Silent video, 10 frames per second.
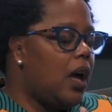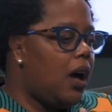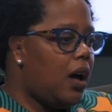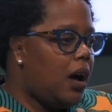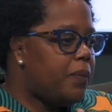
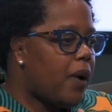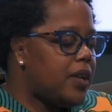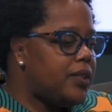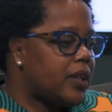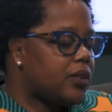a
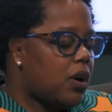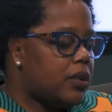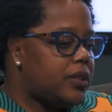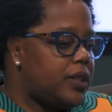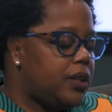project
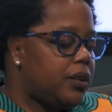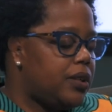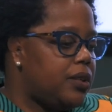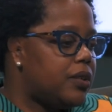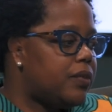called
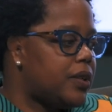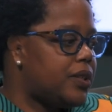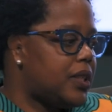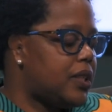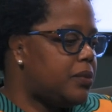Secret
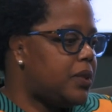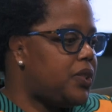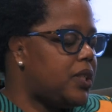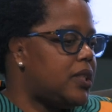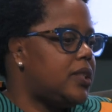Universes,
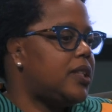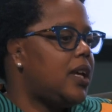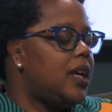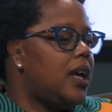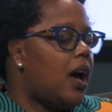which is
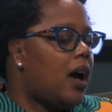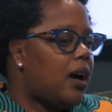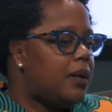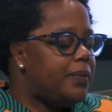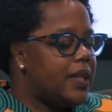
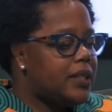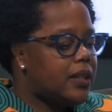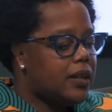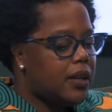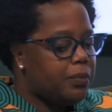
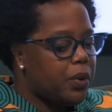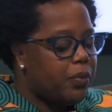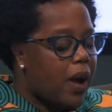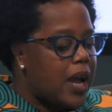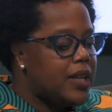it's a
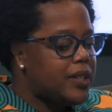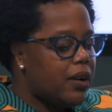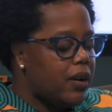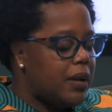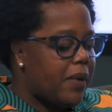
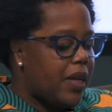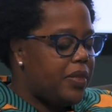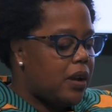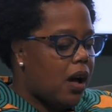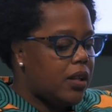proprietary
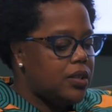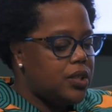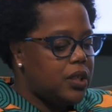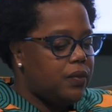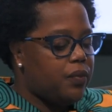
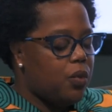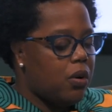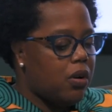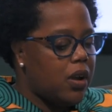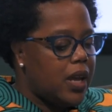methodology
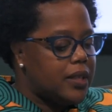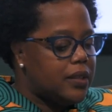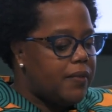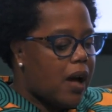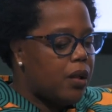for
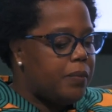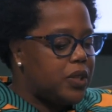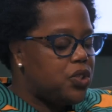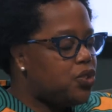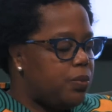
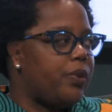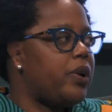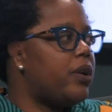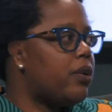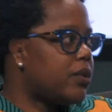developing
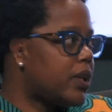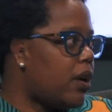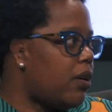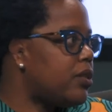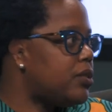superhero
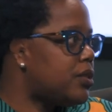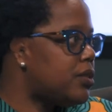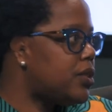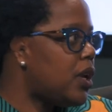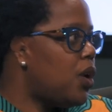
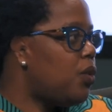characters